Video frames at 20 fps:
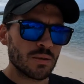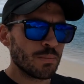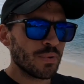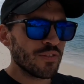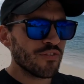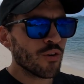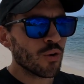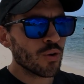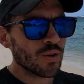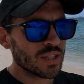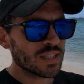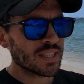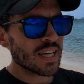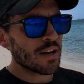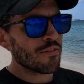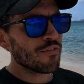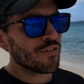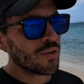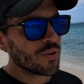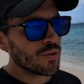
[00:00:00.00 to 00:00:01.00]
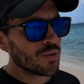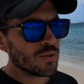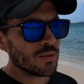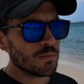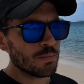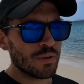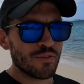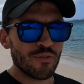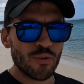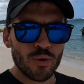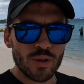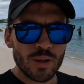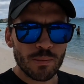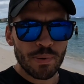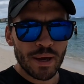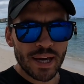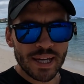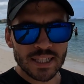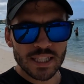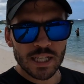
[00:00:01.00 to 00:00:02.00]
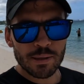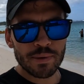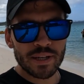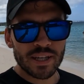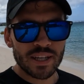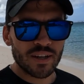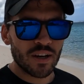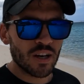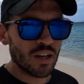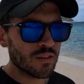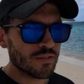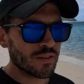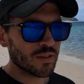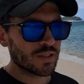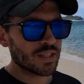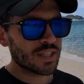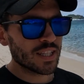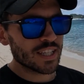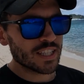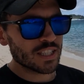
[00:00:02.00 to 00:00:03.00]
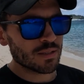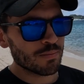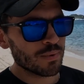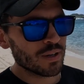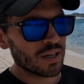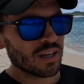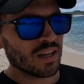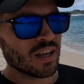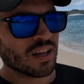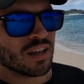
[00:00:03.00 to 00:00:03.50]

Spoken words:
before the typhoon, before the pandemic and all of those things. But